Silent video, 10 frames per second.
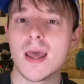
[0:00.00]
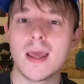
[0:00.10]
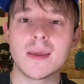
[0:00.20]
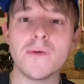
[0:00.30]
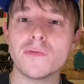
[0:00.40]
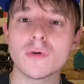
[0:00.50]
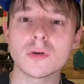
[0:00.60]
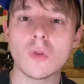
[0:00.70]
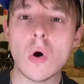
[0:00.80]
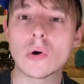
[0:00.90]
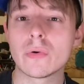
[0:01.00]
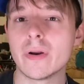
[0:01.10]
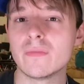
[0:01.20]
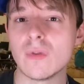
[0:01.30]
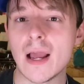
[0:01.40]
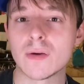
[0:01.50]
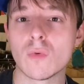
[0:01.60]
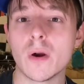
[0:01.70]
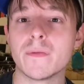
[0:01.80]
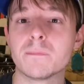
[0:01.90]
Yes, there's long green flag
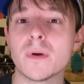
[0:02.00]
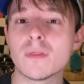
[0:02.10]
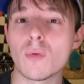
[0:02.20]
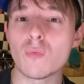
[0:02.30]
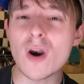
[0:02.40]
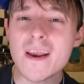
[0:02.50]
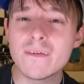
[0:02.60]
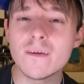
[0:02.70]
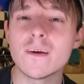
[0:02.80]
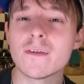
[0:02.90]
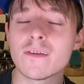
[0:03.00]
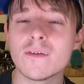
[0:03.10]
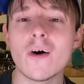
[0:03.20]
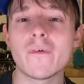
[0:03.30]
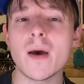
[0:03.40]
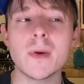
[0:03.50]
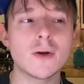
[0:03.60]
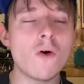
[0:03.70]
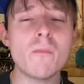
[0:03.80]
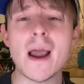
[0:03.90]
runs, but the racing itself, I mean,
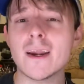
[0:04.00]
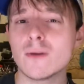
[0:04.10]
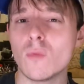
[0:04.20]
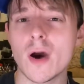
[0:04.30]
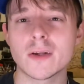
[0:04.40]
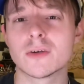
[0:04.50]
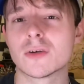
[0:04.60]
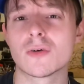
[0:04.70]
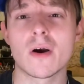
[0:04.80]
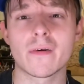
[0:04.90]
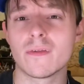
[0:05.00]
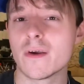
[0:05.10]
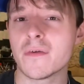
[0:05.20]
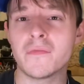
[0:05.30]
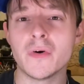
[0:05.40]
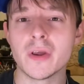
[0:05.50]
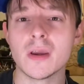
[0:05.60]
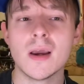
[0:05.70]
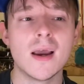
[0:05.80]
go back and watch the trucks, the Xfinity.